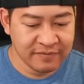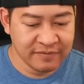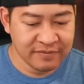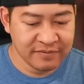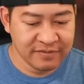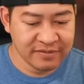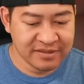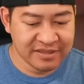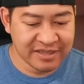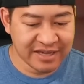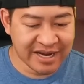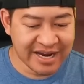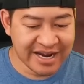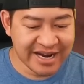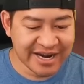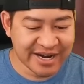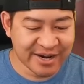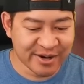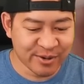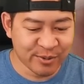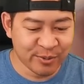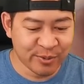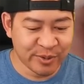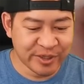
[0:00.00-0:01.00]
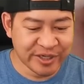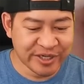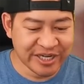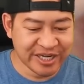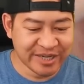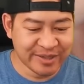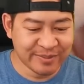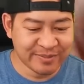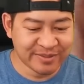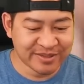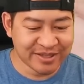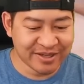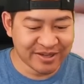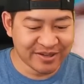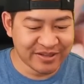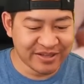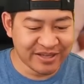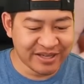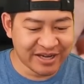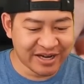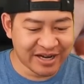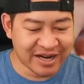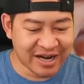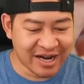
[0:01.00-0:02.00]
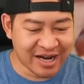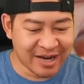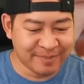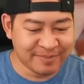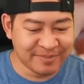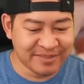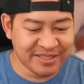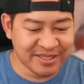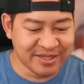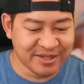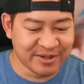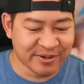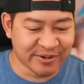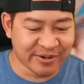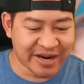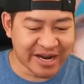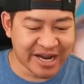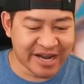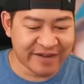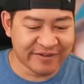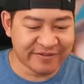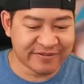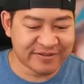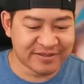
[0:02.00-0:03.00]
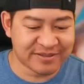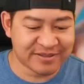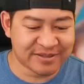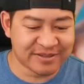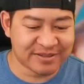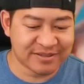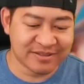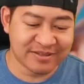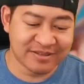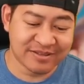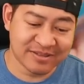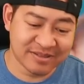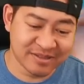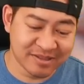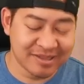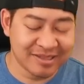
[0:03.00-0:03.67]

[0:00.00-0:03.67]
Ziaire Williams on the Optigraphs